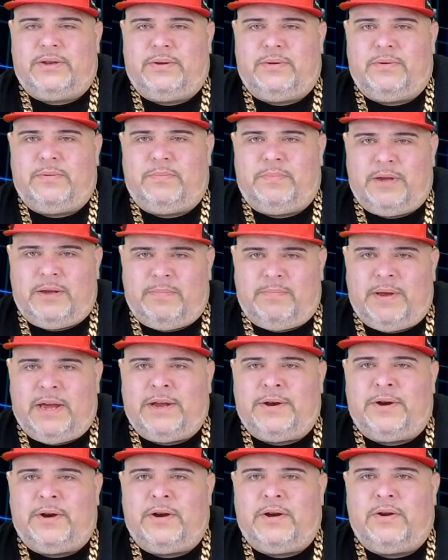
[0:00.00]
to be
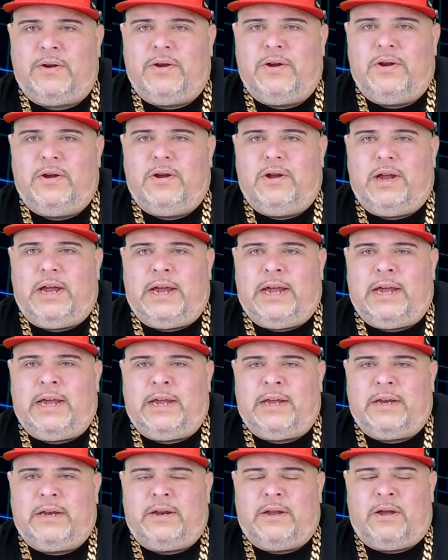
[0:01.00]
better.
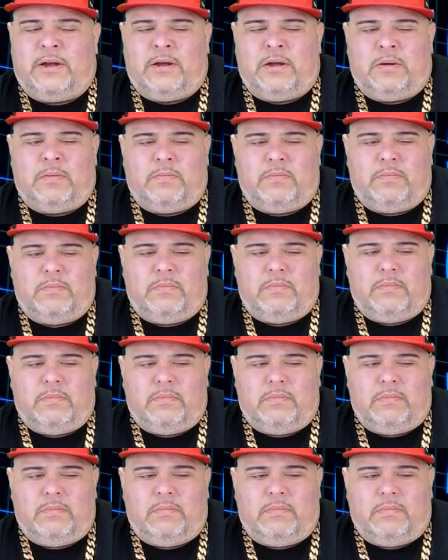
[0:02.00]
And I
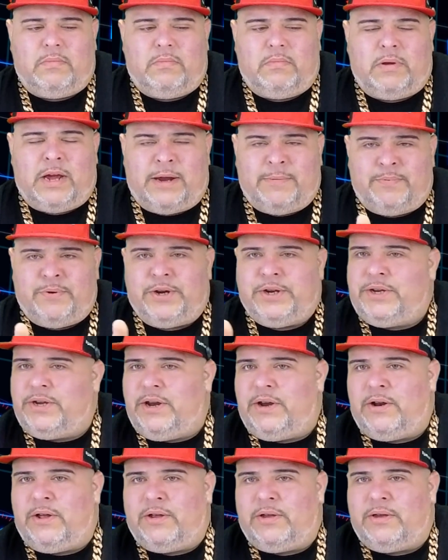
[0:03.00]

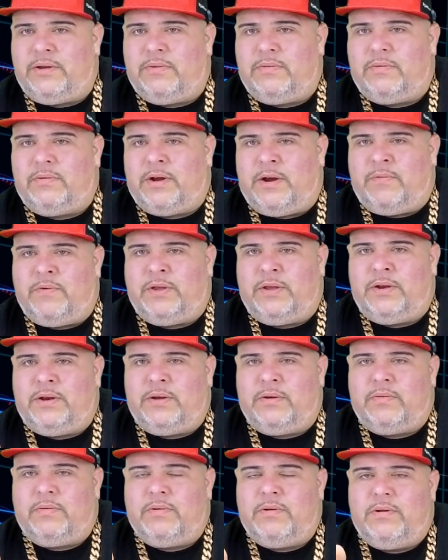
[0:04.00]
appreciate all of you. I really do.
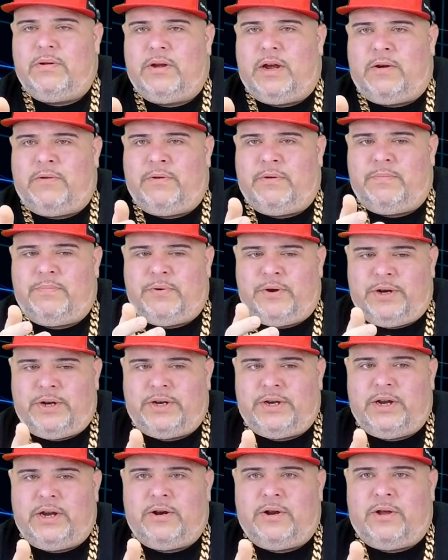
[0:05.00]
I
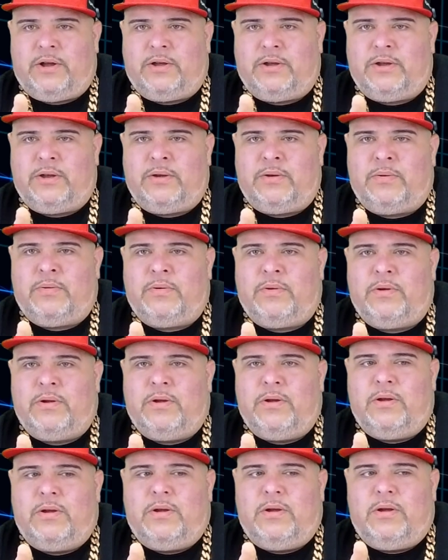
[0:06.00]
appreciate all of you
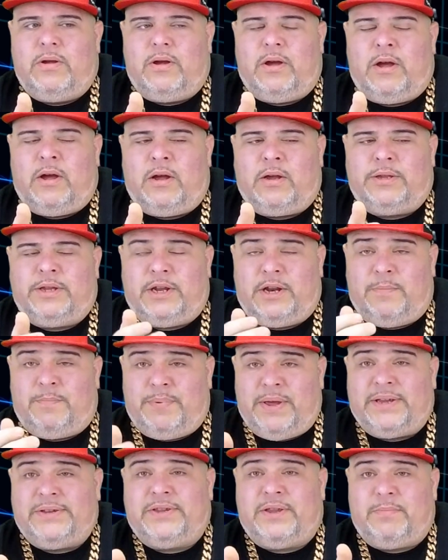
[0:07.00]
to the
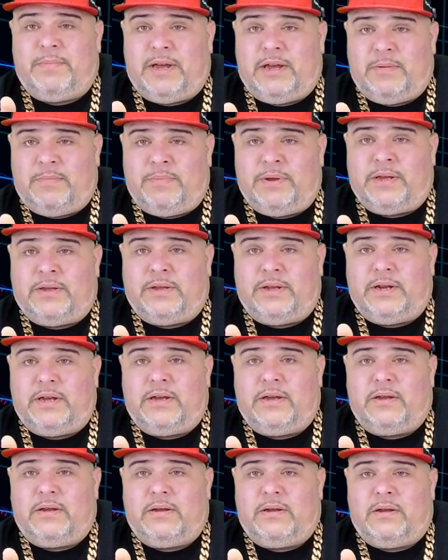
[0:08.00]
best of my ability.
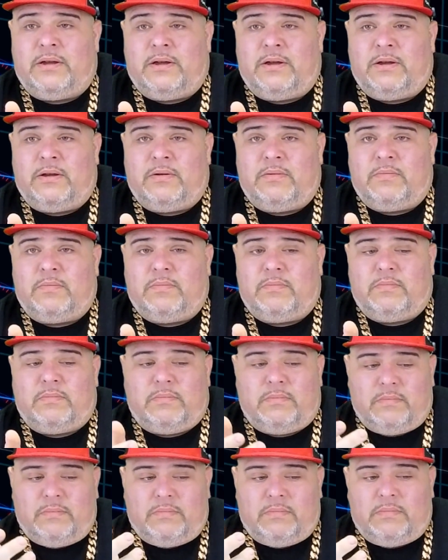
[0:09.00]

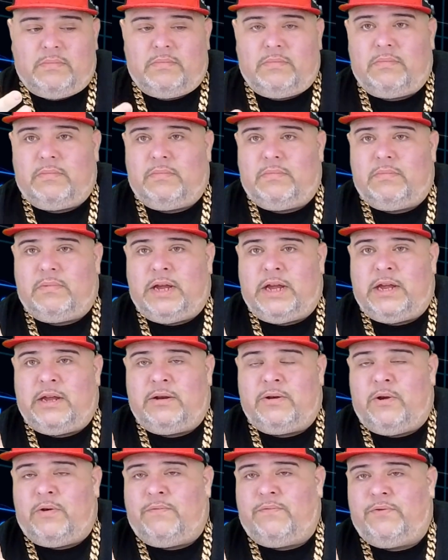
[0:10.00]

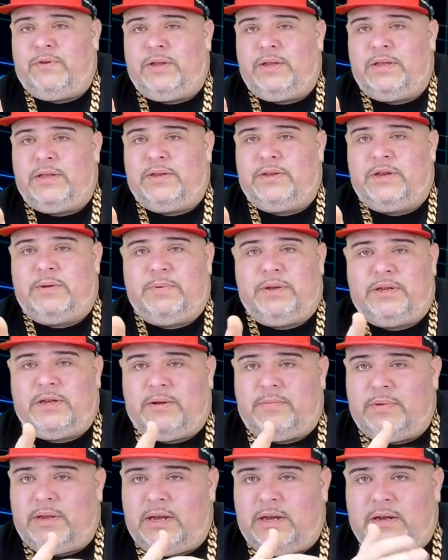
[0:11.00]
And hopefully this could be
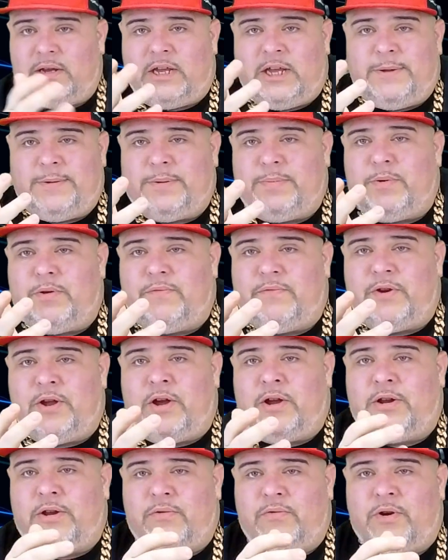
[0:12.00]
something that keeps moving
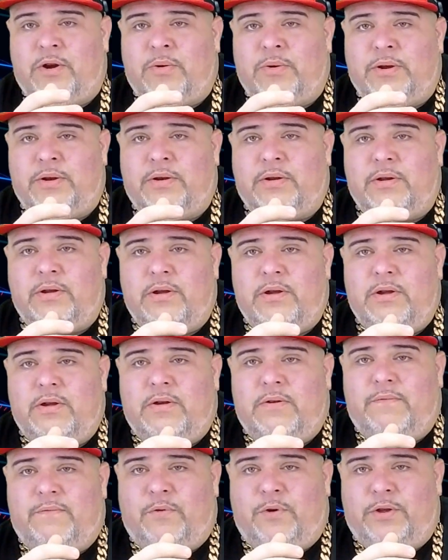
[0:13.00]
on and growing
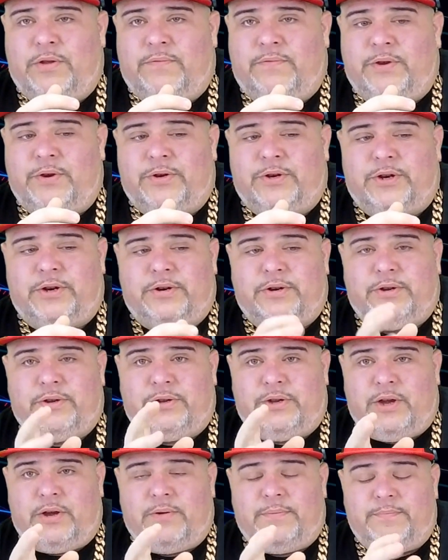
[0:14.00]
for the future.
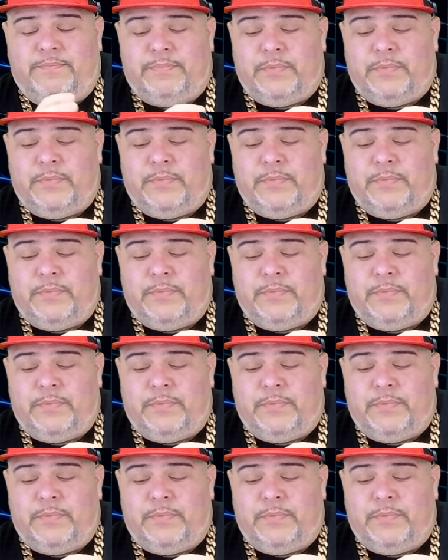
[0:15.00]
So